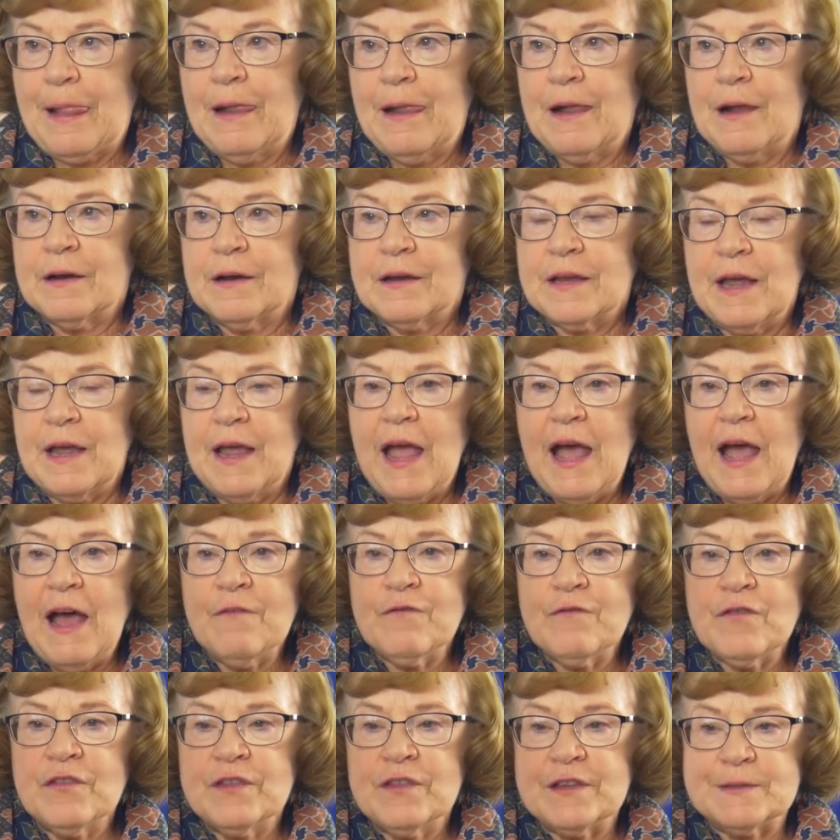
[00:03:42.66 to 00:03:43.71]
Okay,
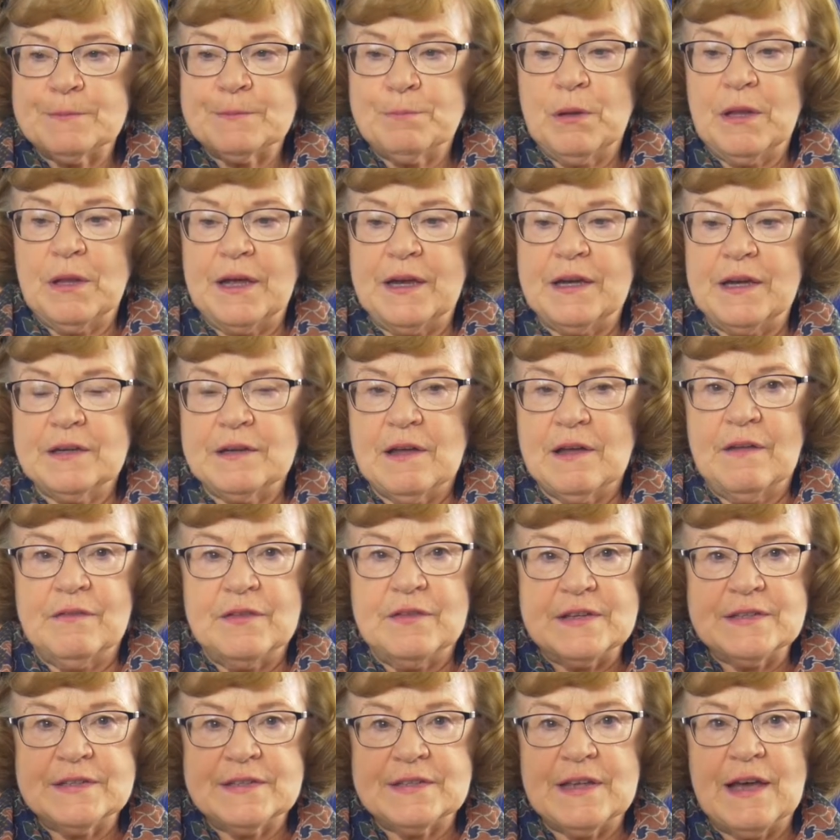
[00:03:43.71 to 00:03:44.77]
half of this plate on
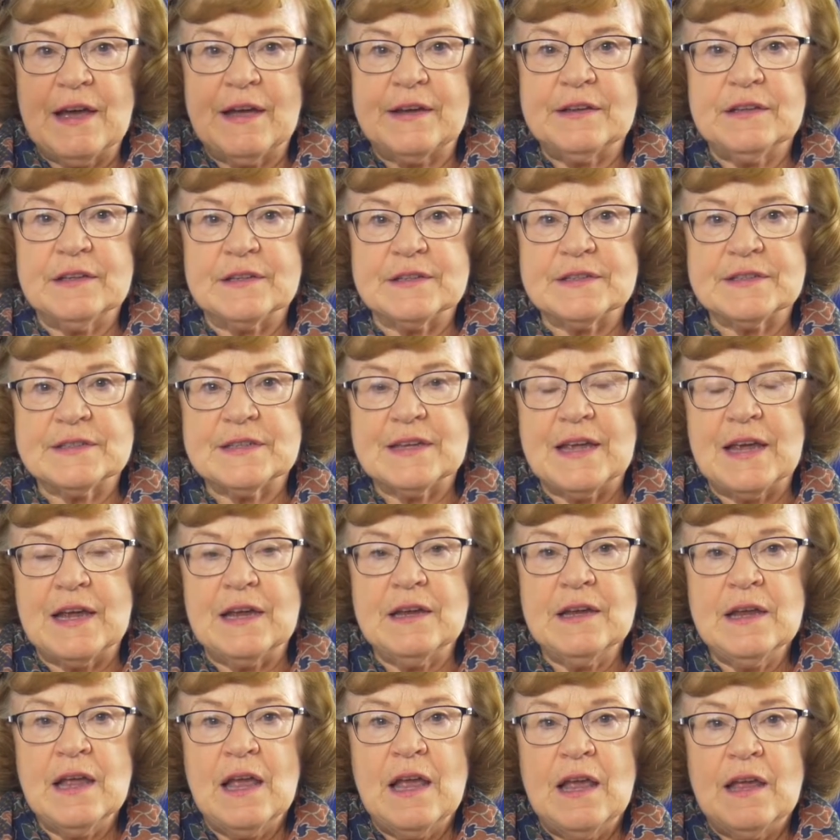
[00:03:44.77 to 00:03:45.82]
this side, let's
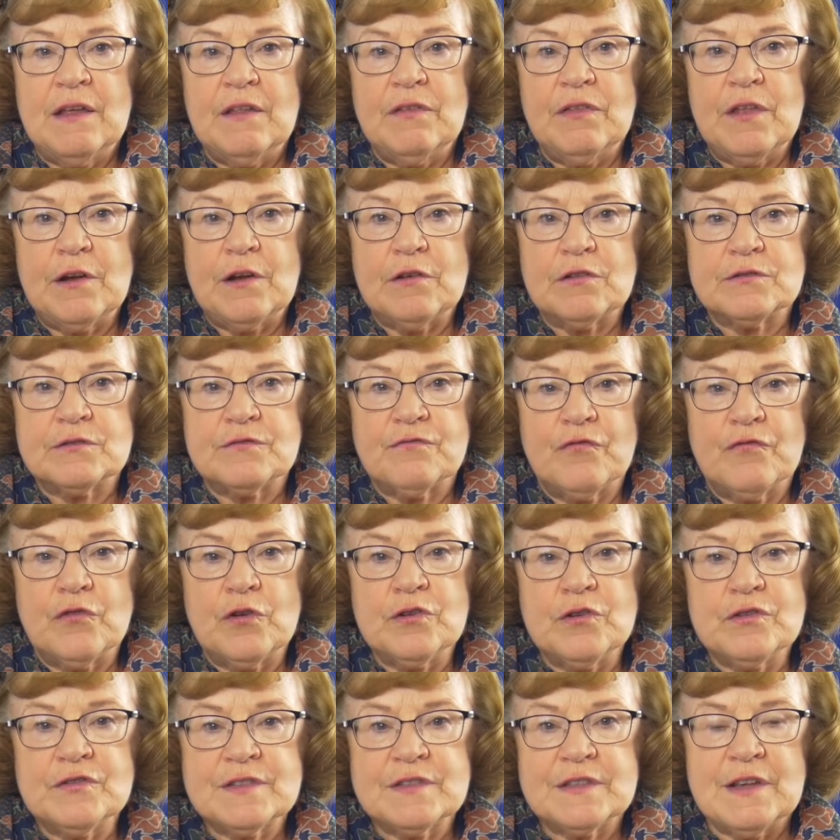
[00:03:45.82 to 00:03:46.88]
say there's
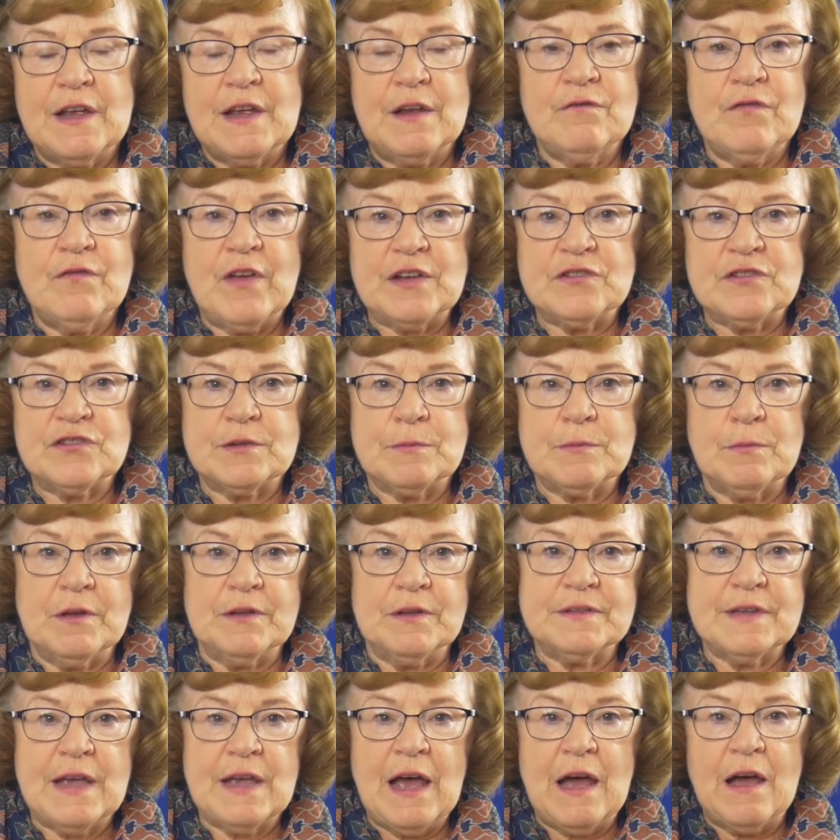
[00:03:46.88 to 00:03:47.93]
fruits and
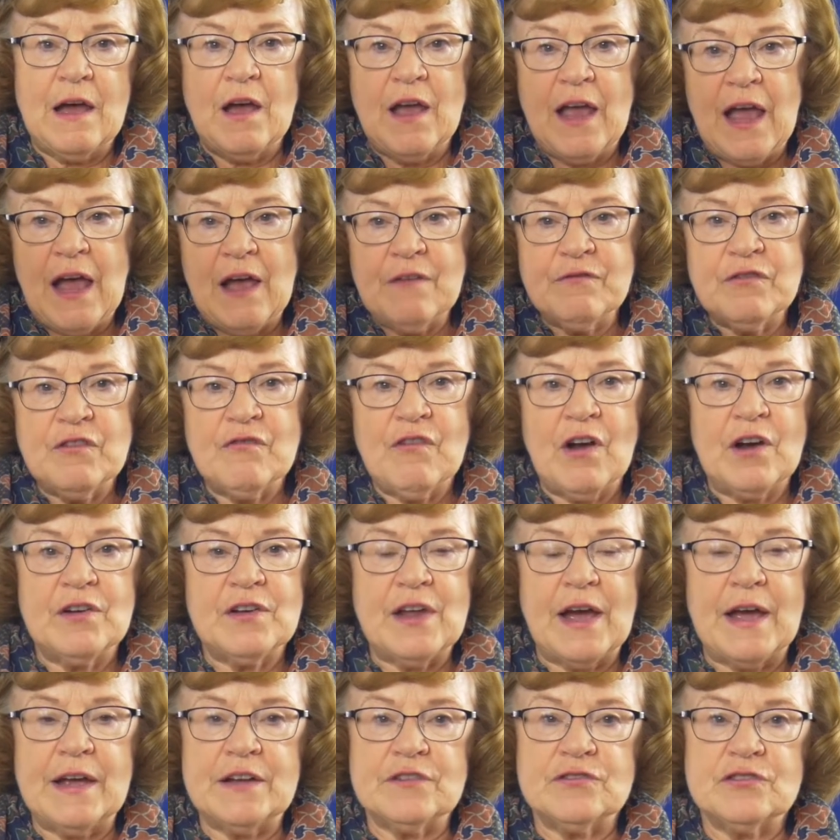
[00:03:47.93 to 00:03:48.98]
vegetables. Half of our
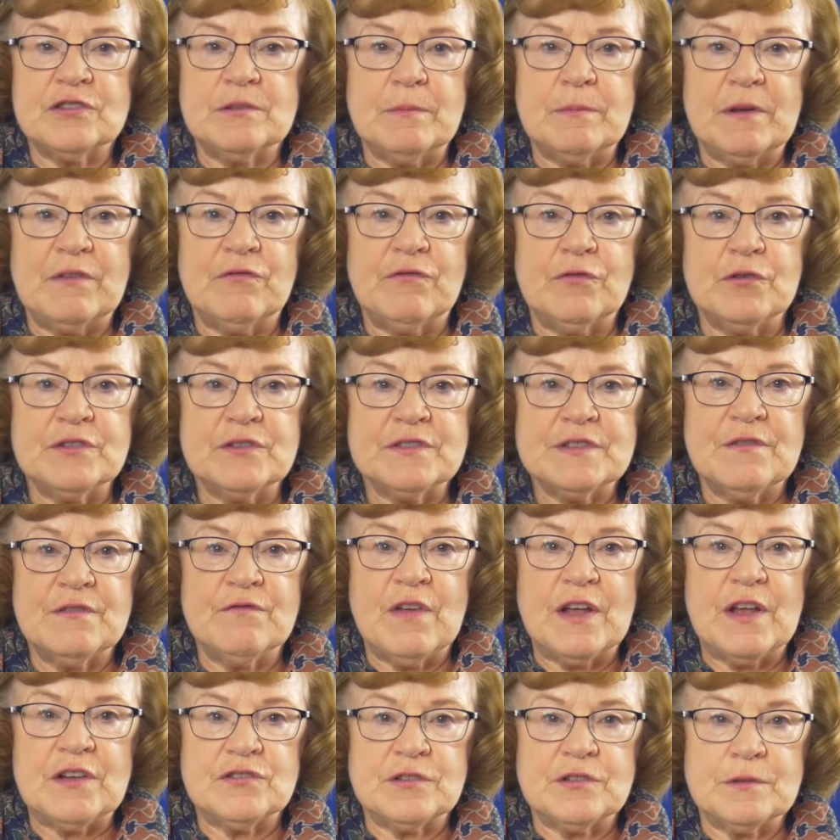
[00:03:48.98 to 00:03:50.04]
diet should be fruits and
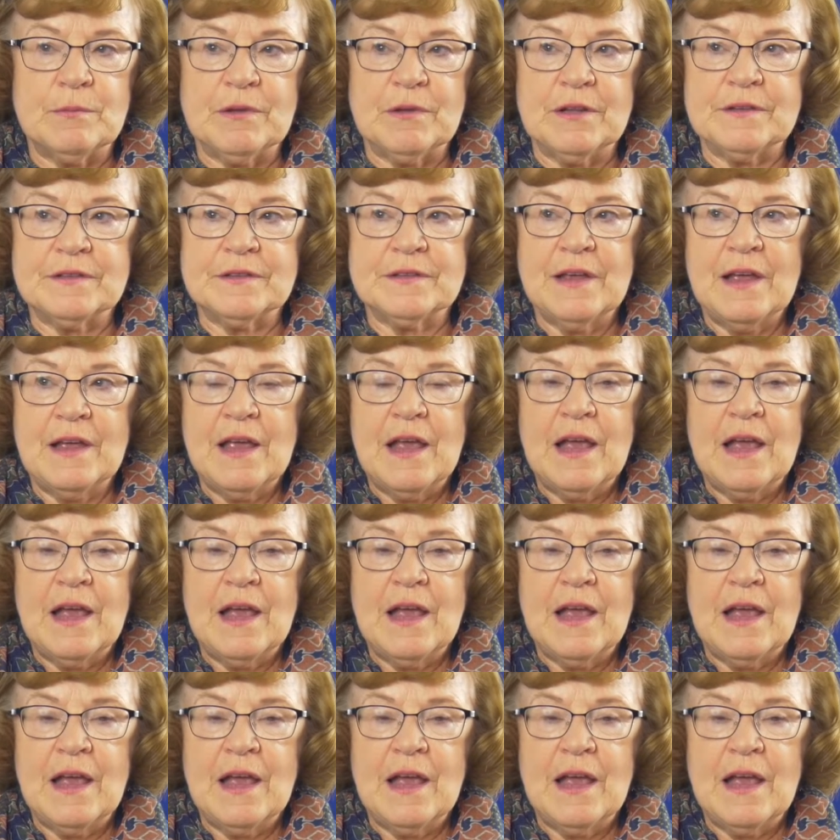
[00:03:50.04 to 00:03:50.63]
vegetables.